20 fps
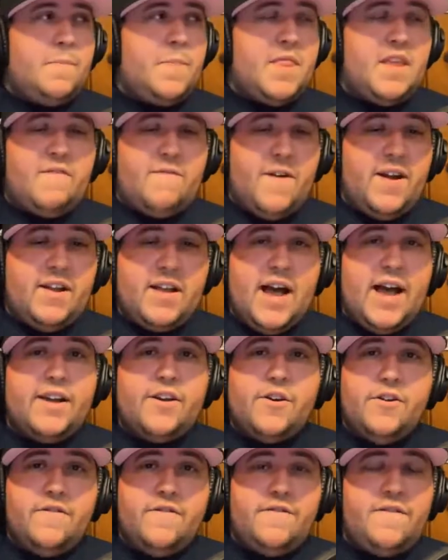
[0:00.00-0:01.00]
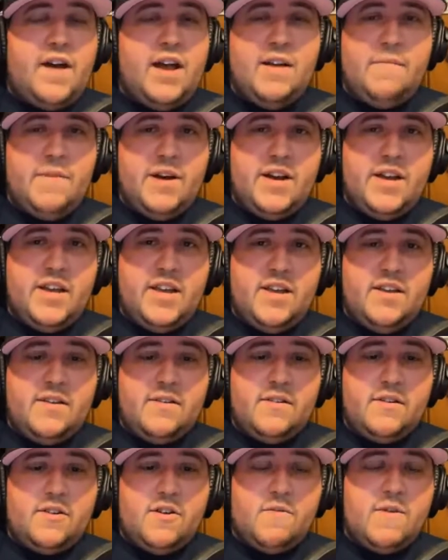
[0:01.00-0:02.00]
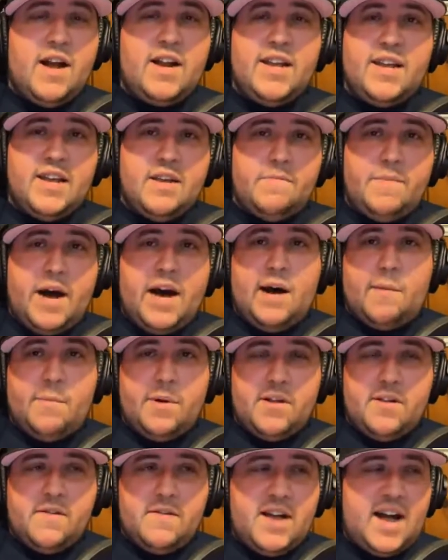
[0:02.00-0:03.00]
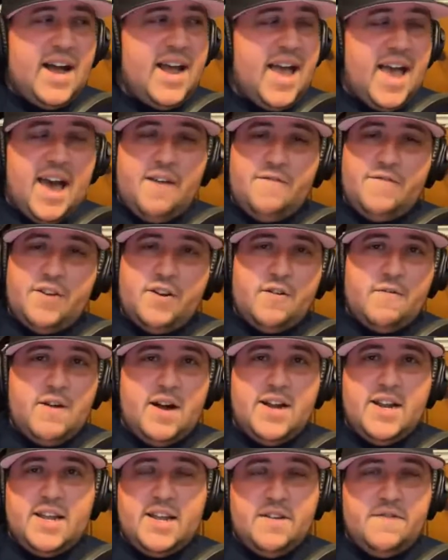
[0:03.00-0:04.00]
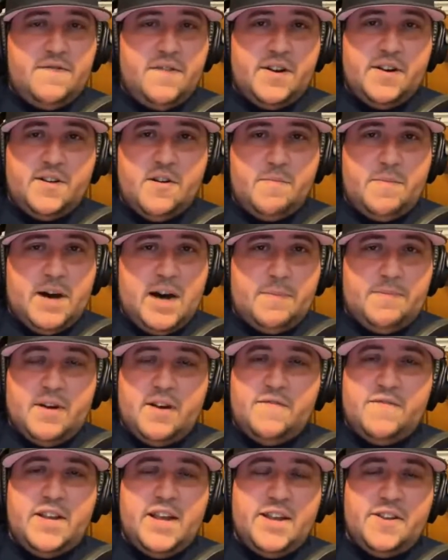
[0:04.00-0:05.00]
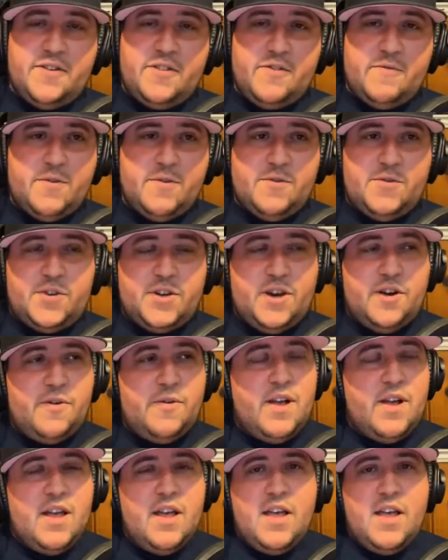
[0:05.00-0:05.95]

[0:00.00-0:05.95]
Frank, I couldn't find my Karate Kid pop. I have the Karate Kid Funko Pop of Daniel LaRusso.